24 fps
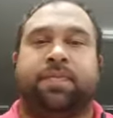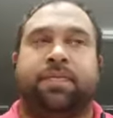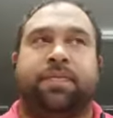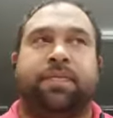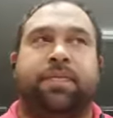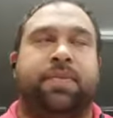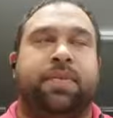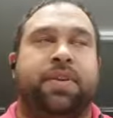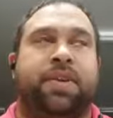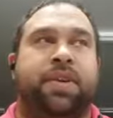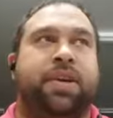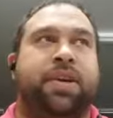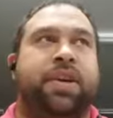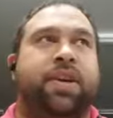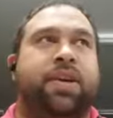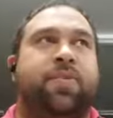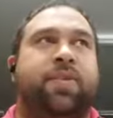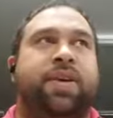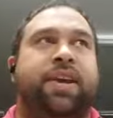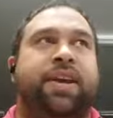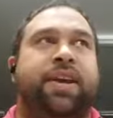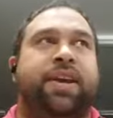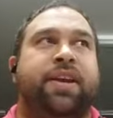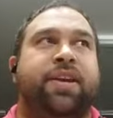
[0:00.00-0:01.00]

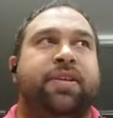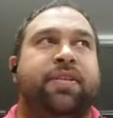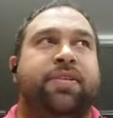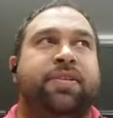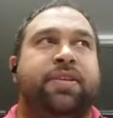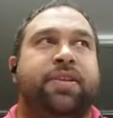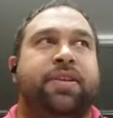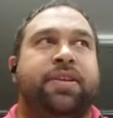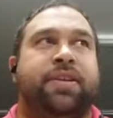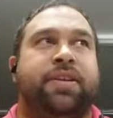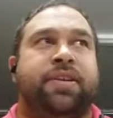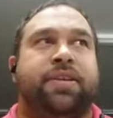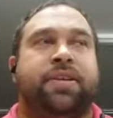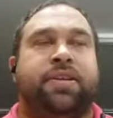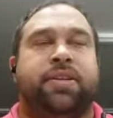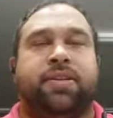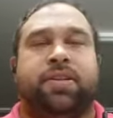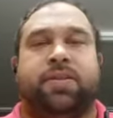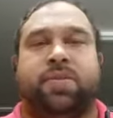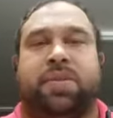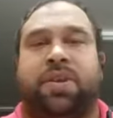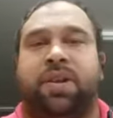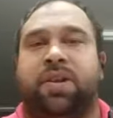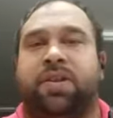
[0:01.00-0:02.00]
where
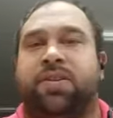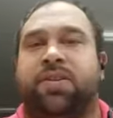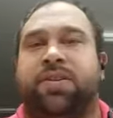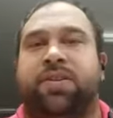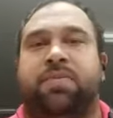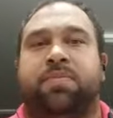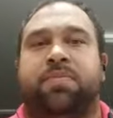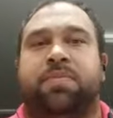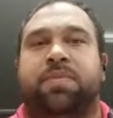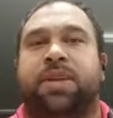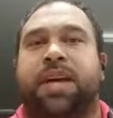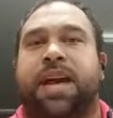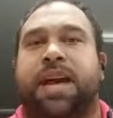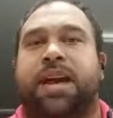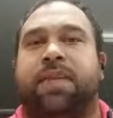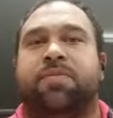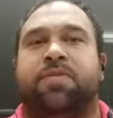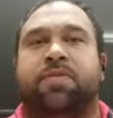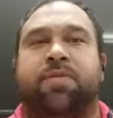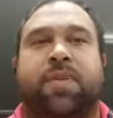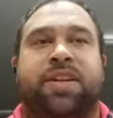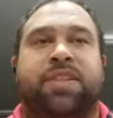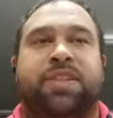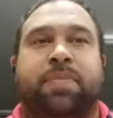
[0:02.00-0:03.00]
we lost some games
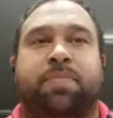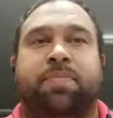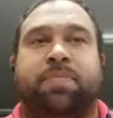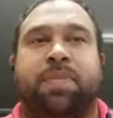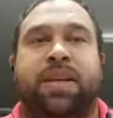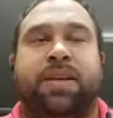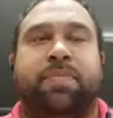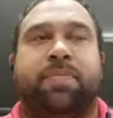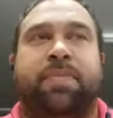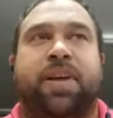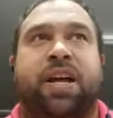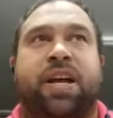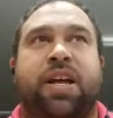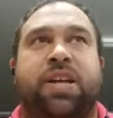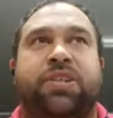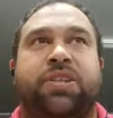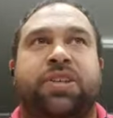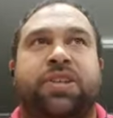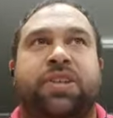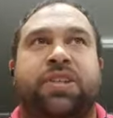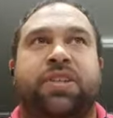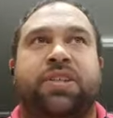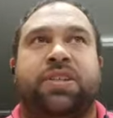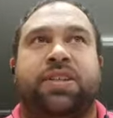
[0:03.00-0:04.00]
by some big
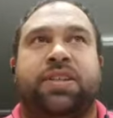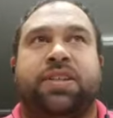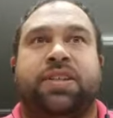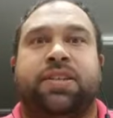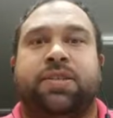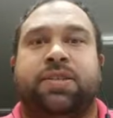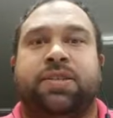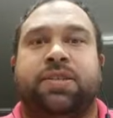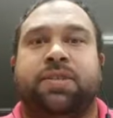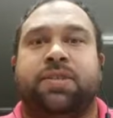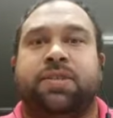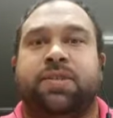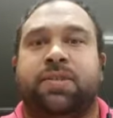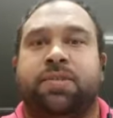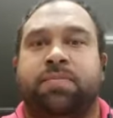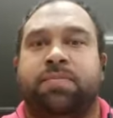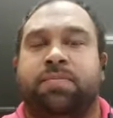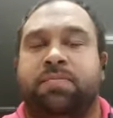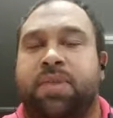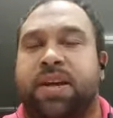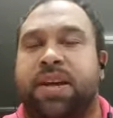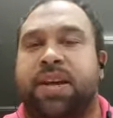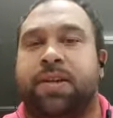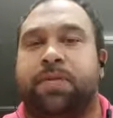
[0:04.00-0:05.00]
margins and
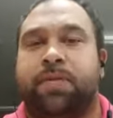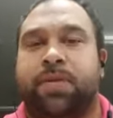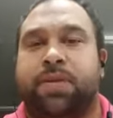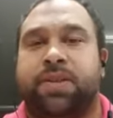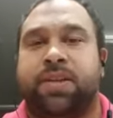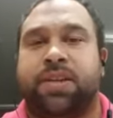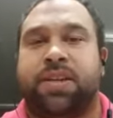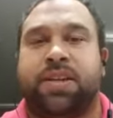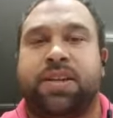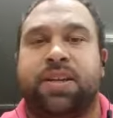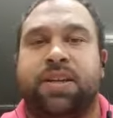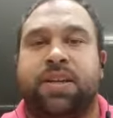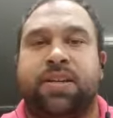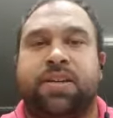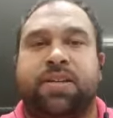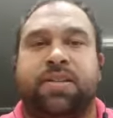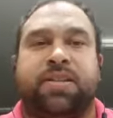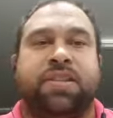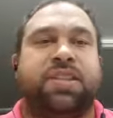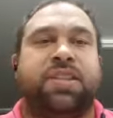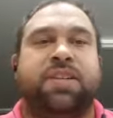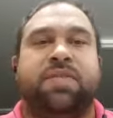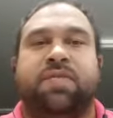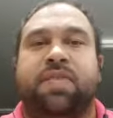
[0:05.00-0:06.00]
my head wasn't in it,
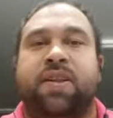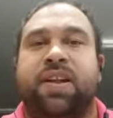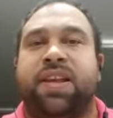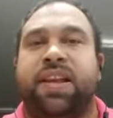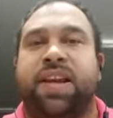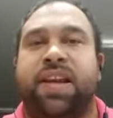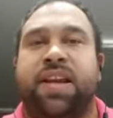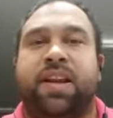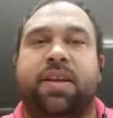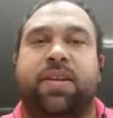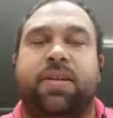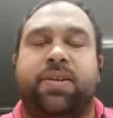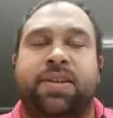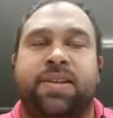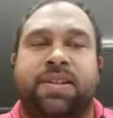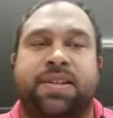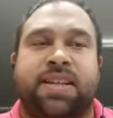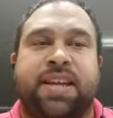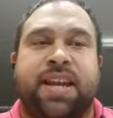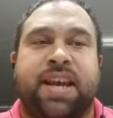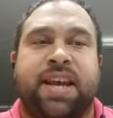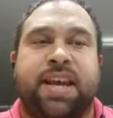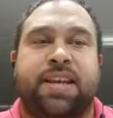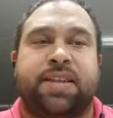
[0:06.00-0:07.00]
didn't really get a lot of
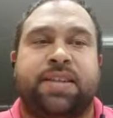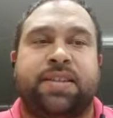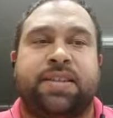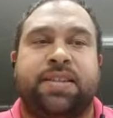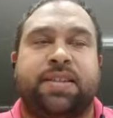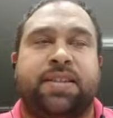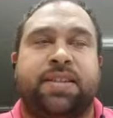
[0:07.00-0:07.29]
stats.